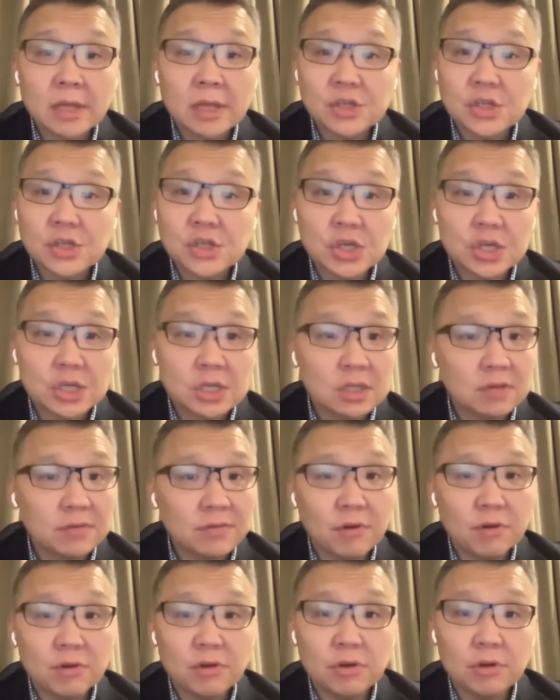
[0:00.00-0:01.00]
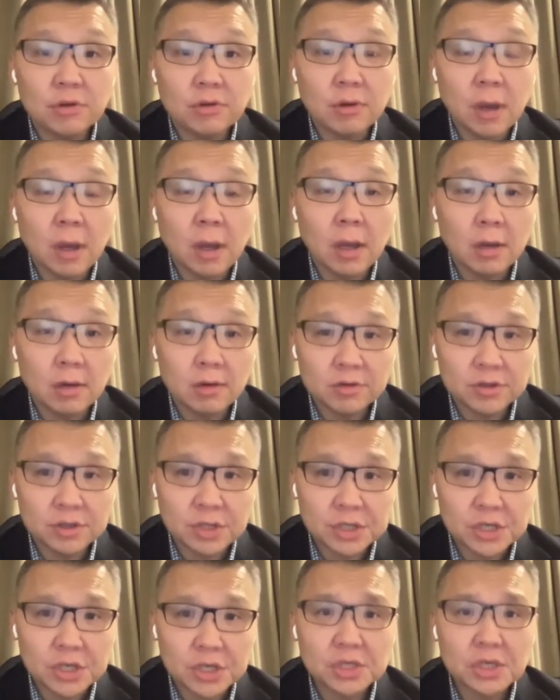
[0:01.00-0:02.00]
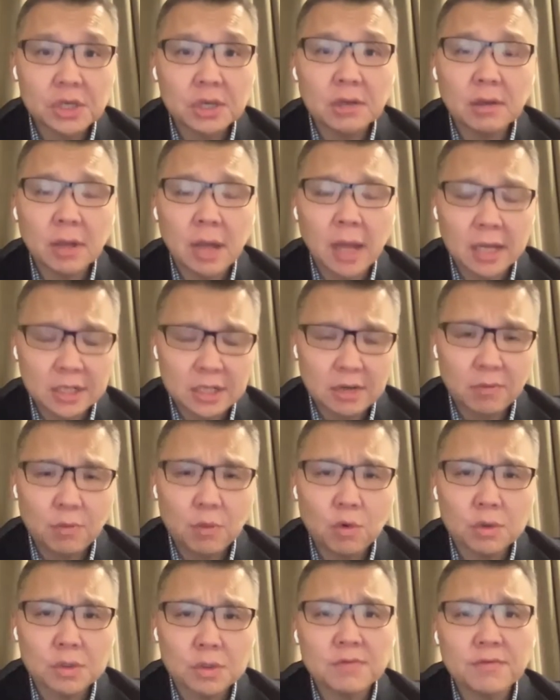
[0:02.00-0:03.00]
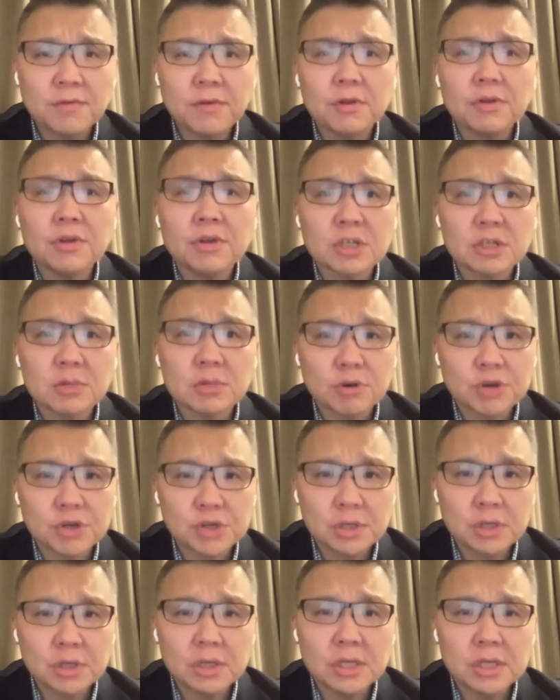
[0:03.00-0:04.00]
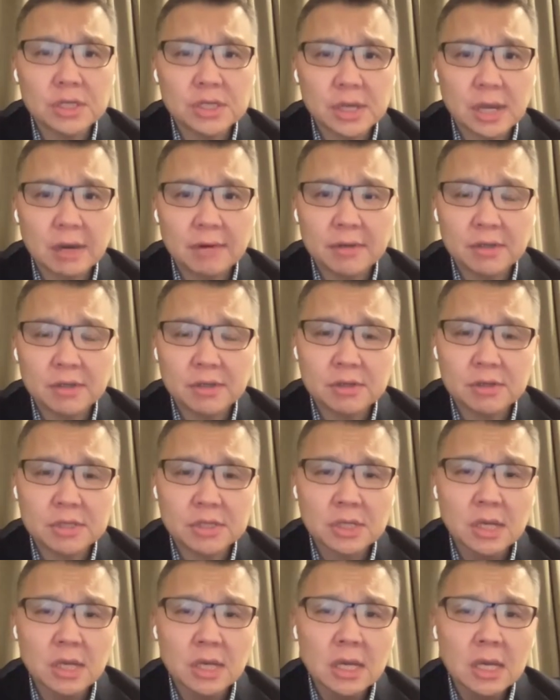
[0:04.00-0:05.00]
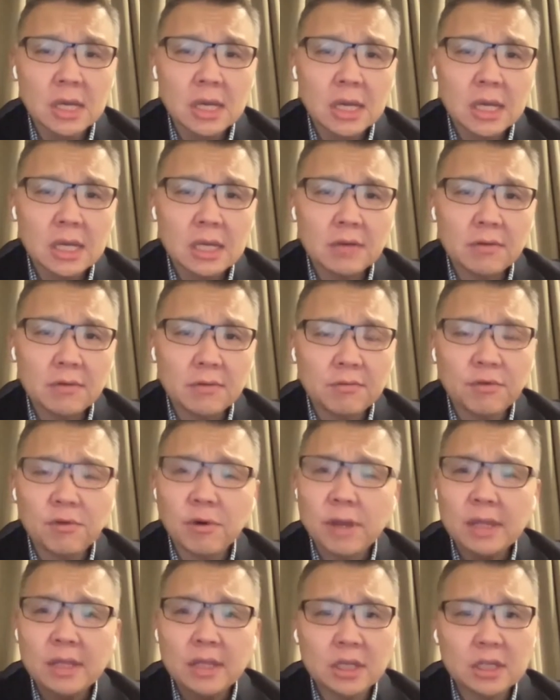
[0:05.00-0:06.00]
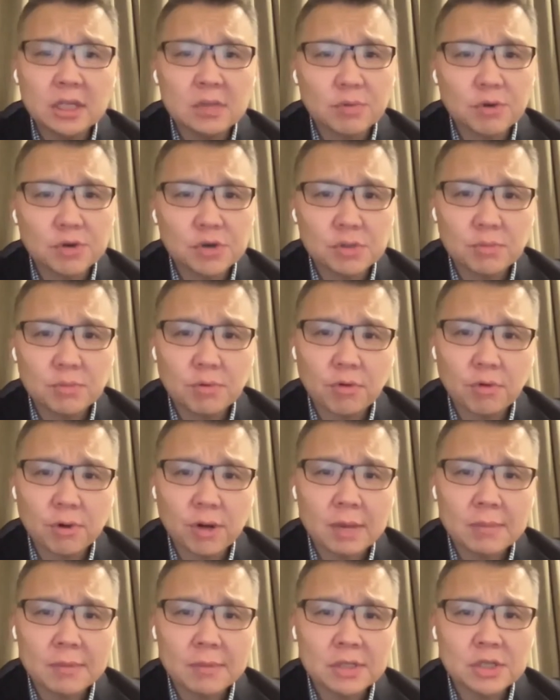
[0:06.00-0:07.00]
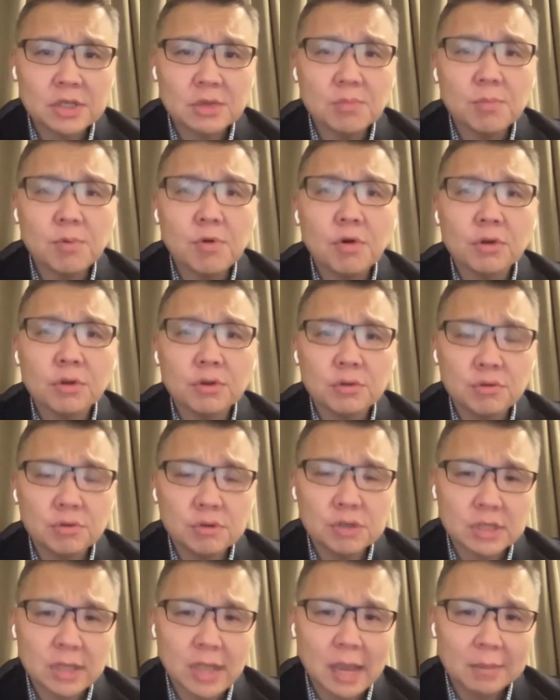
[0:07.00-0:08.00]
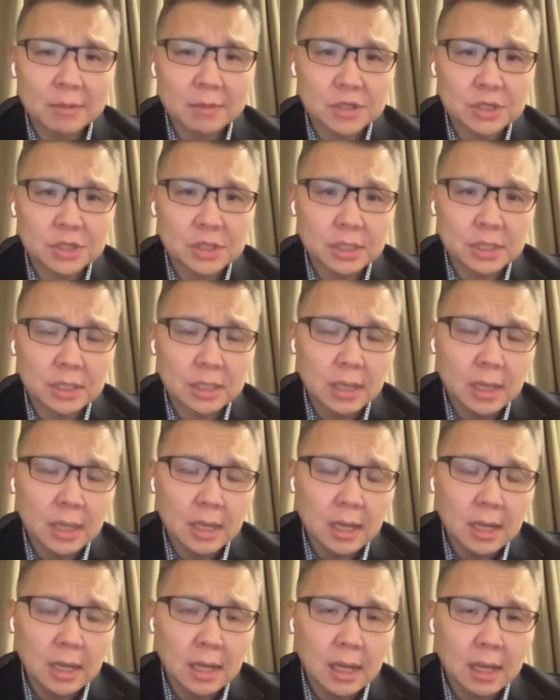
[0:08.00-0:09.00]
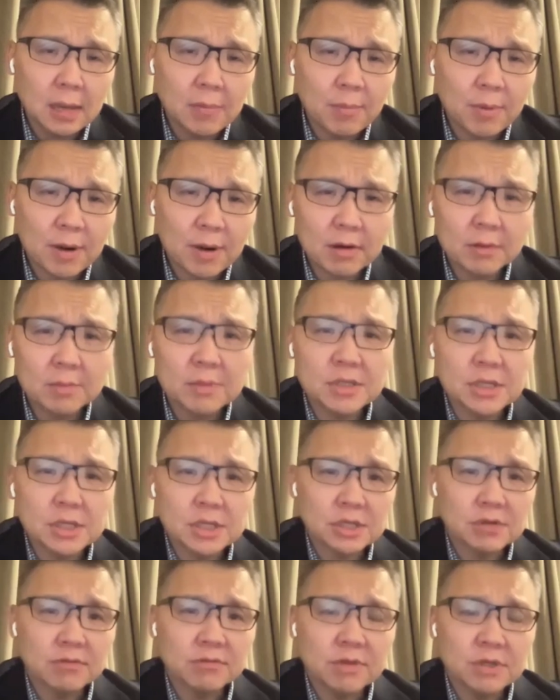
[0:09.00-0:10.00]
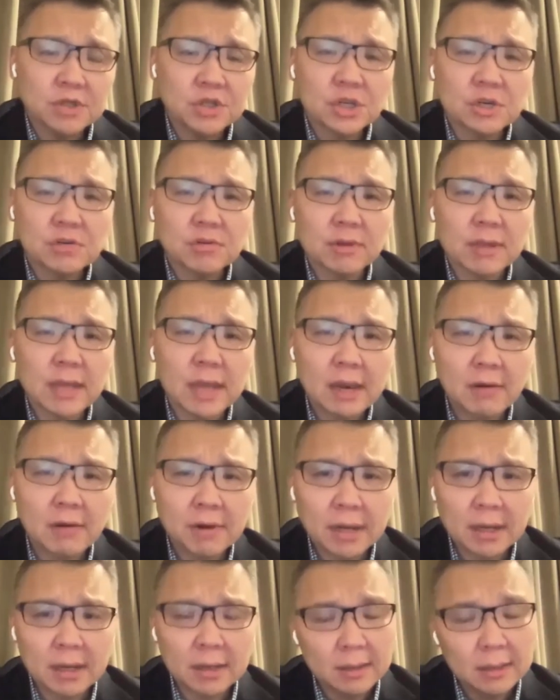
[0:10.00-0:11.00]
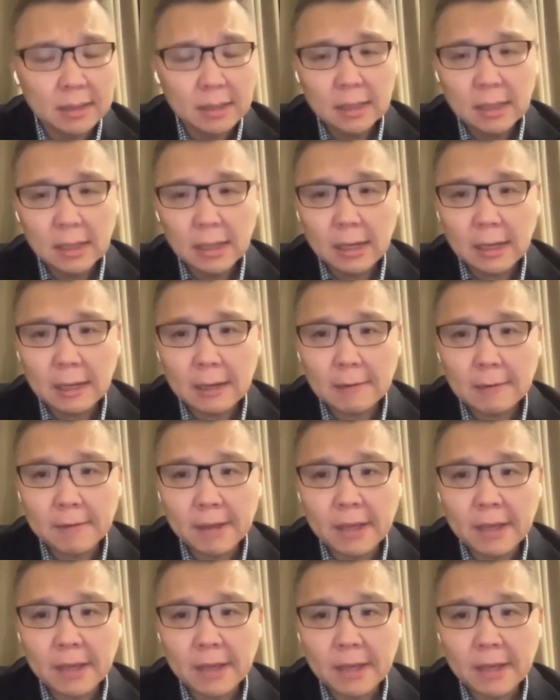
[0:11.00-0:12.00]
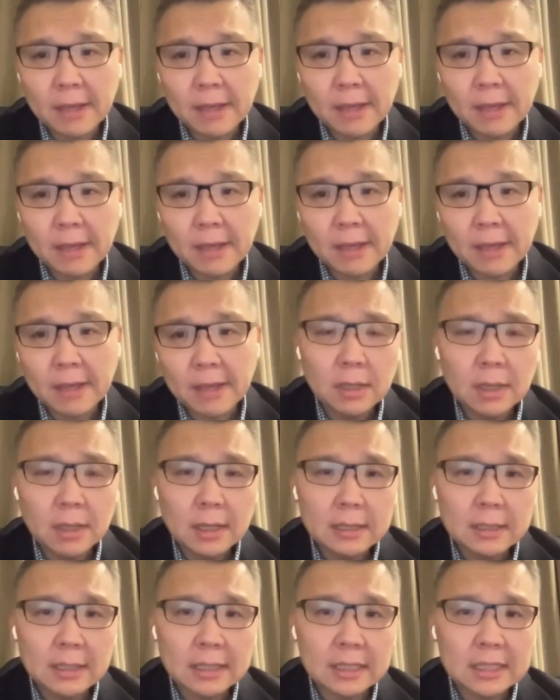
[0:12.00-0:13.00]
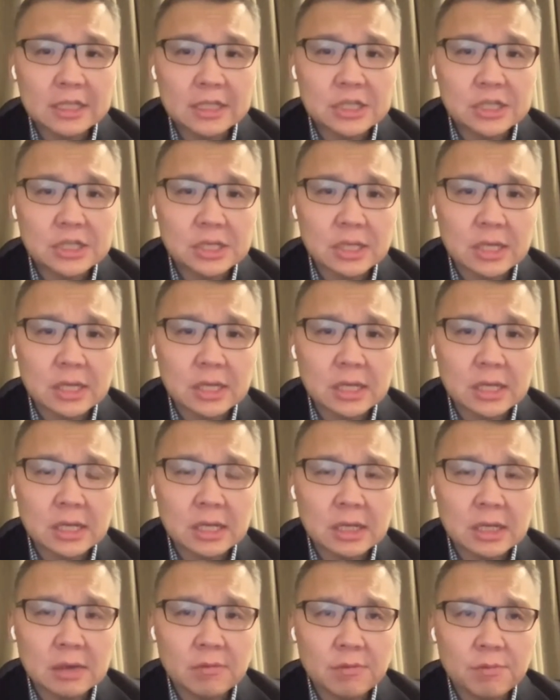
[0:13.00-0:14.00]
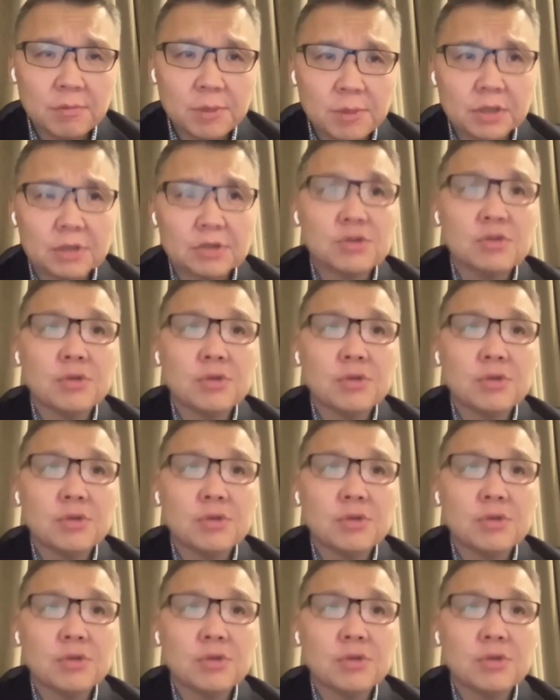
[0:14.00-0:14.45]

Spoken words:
suggests further and actually warrants further exploration in this area. So it's for any exploration program, it's important to establish the parameters of the general area and show that it's because